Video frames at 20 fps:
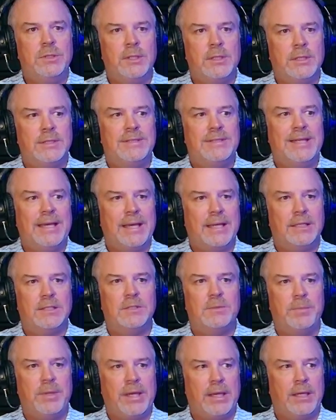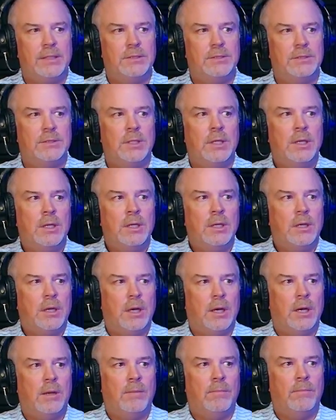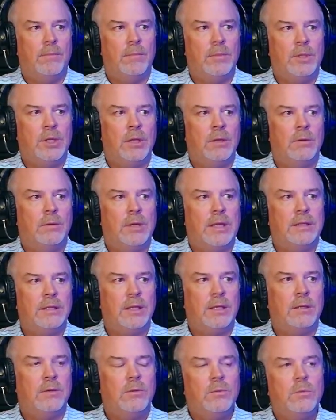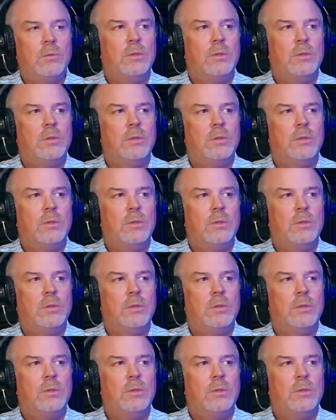in the tech space. I think